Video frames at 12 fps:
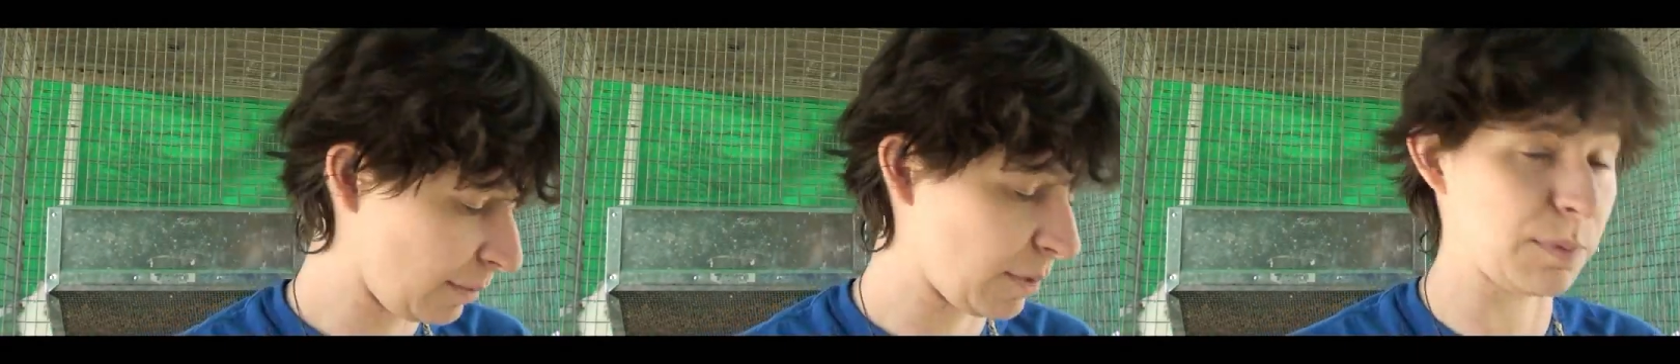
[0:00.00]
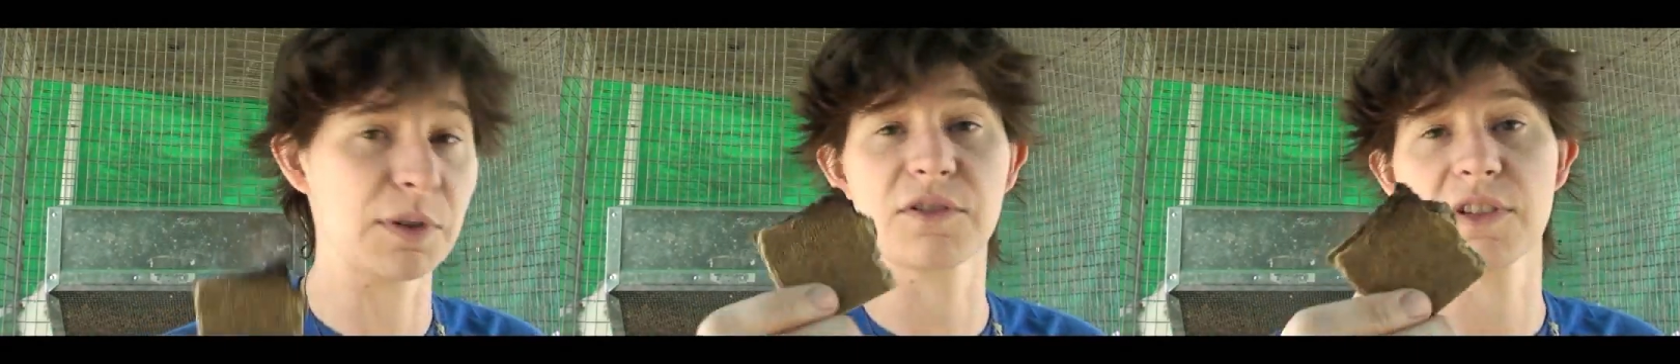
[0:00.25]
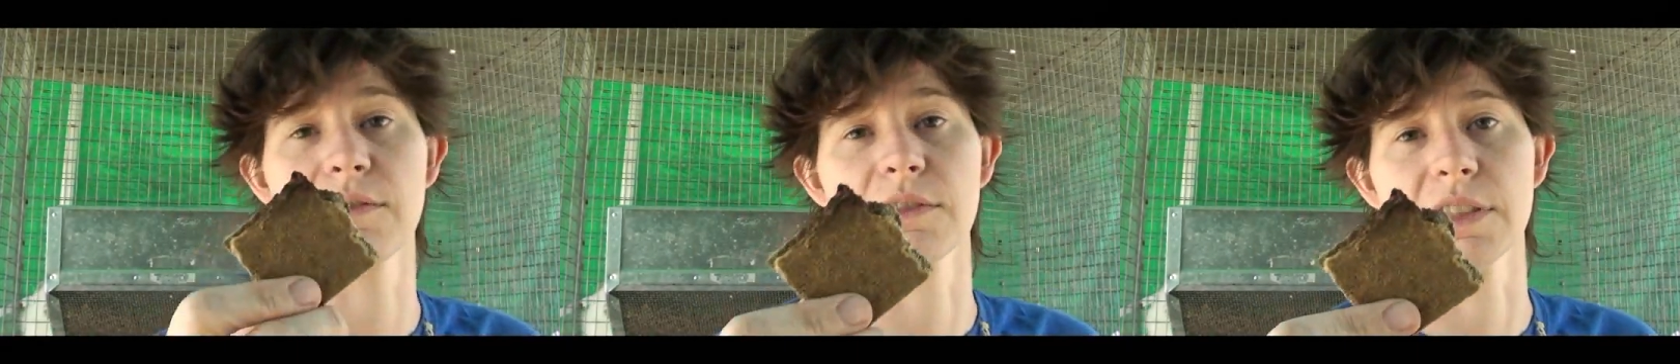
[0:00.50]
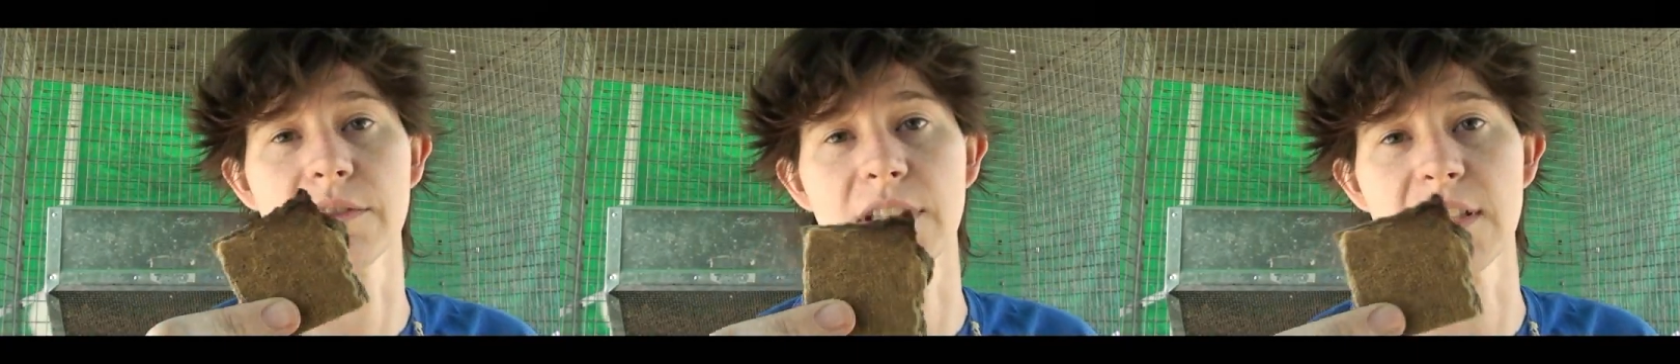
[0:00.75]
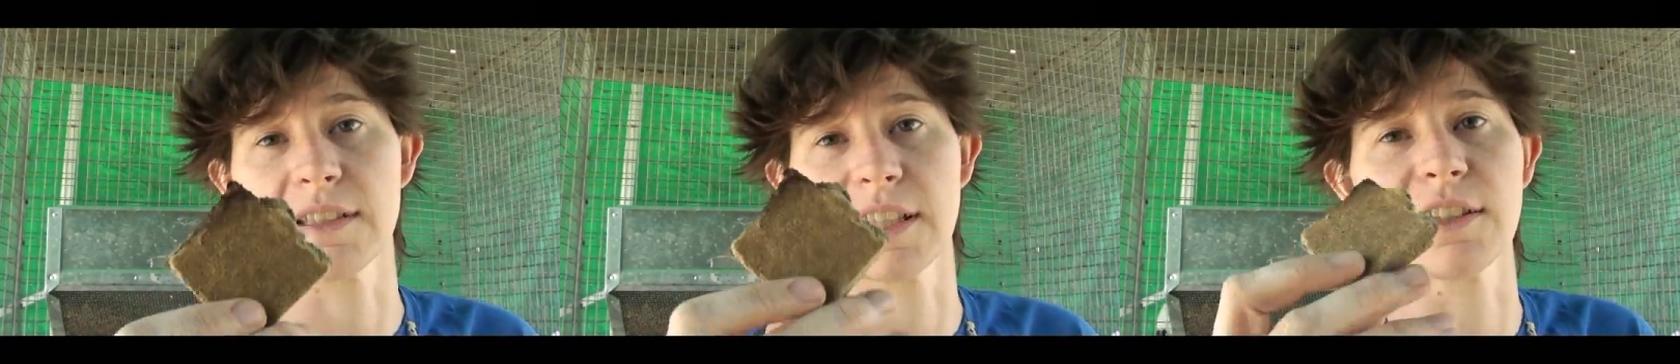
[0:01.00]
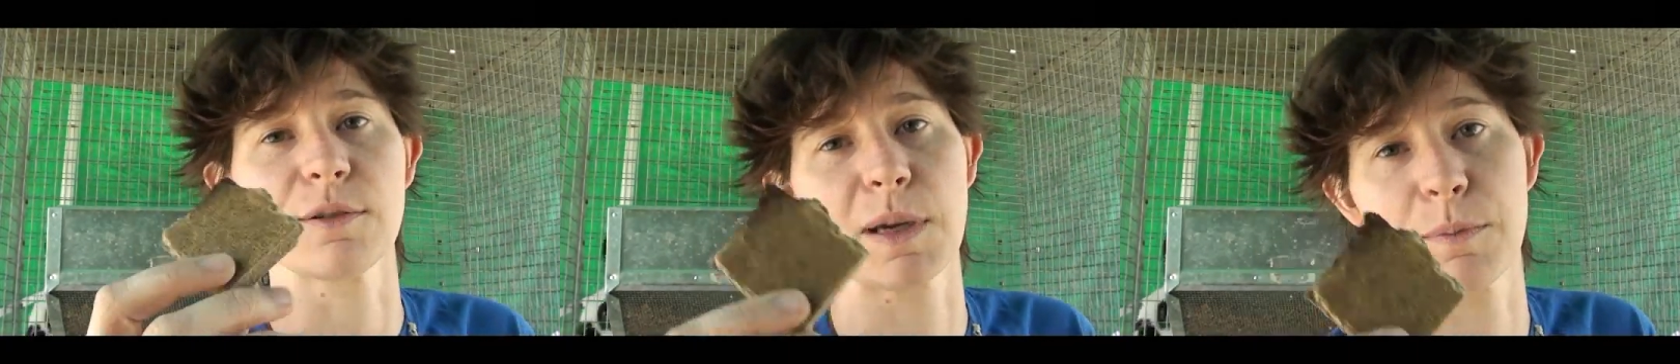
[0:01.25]
going to put several of these
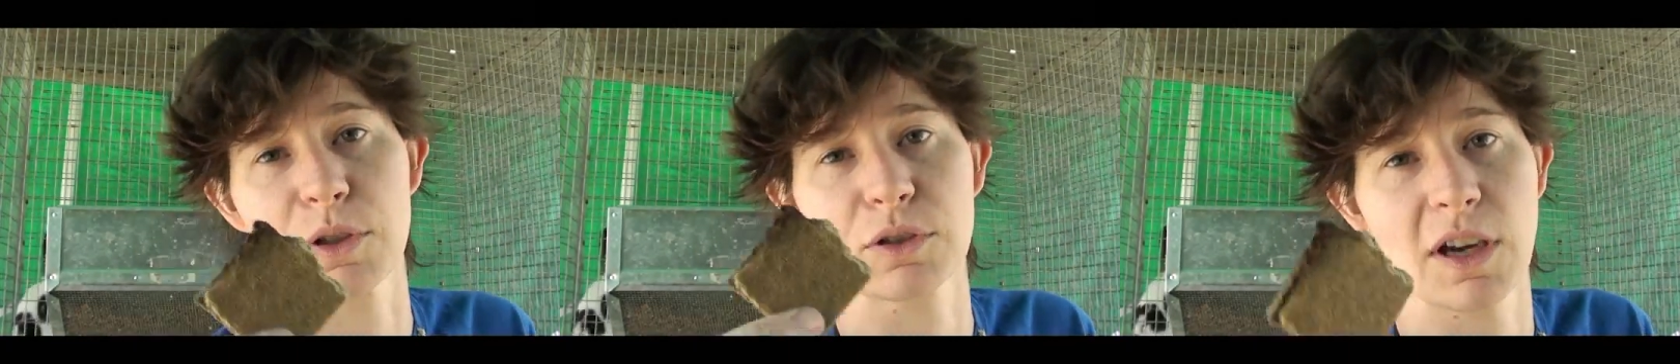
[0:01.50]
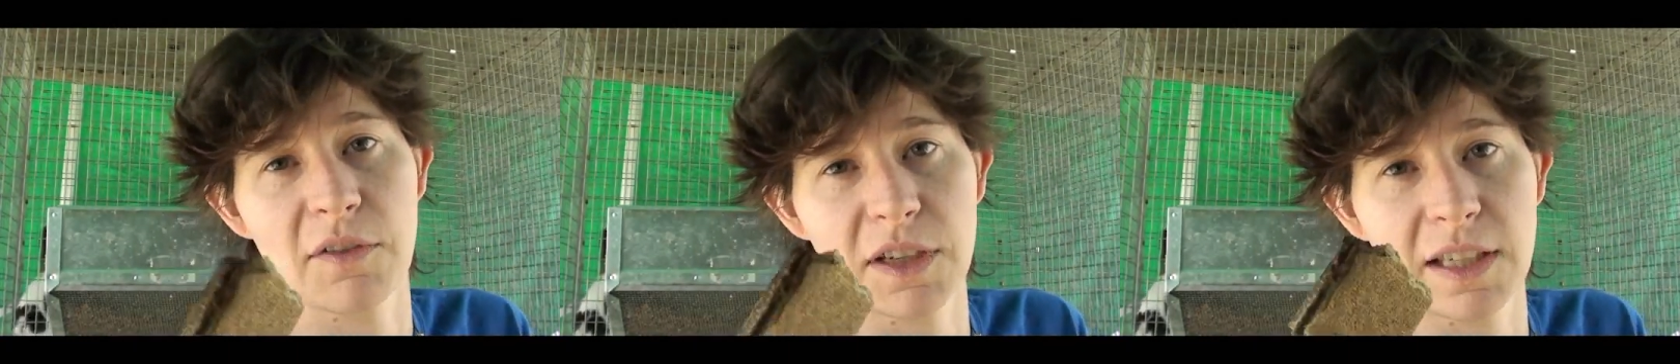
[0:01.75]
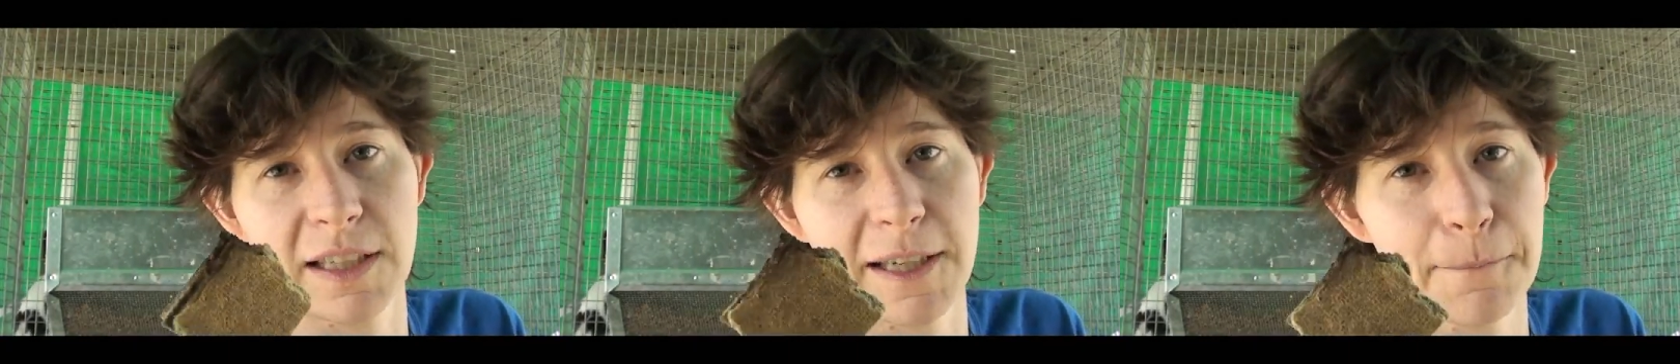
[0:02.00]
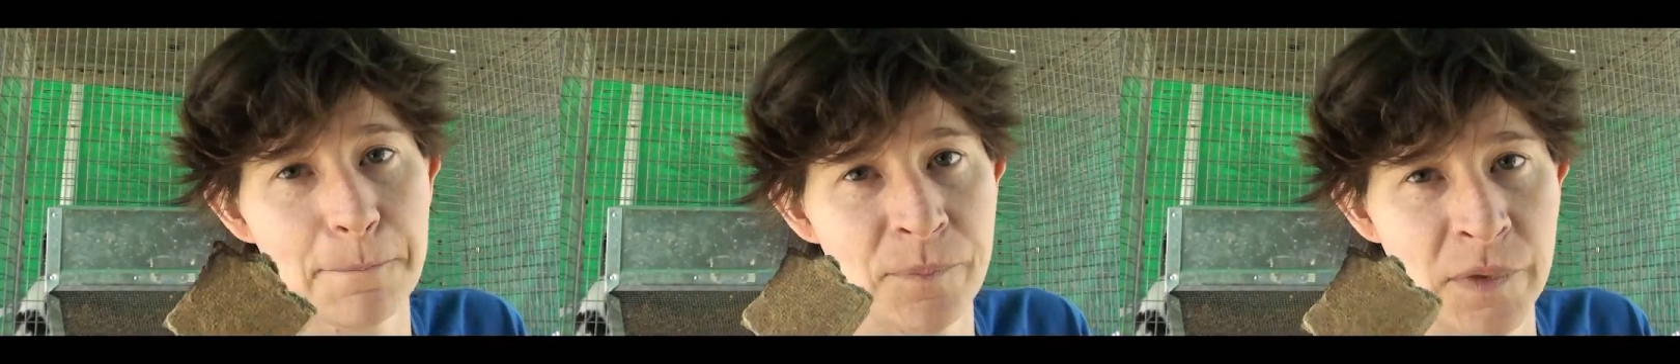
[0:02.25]
into my bushcrafting kit